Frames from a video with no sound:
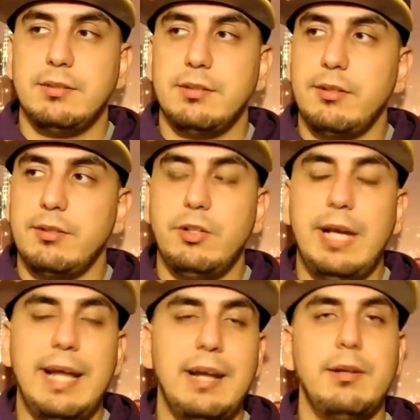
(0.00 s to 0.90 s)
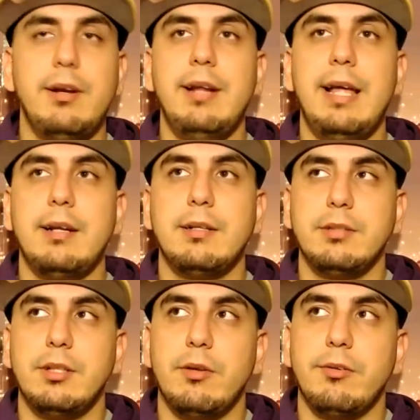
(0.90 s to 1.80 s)
you got to learn how
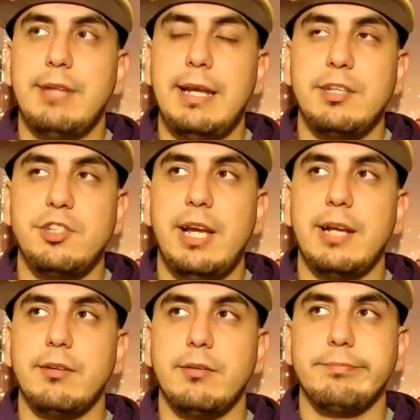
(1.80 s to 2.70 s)
to, stay in check.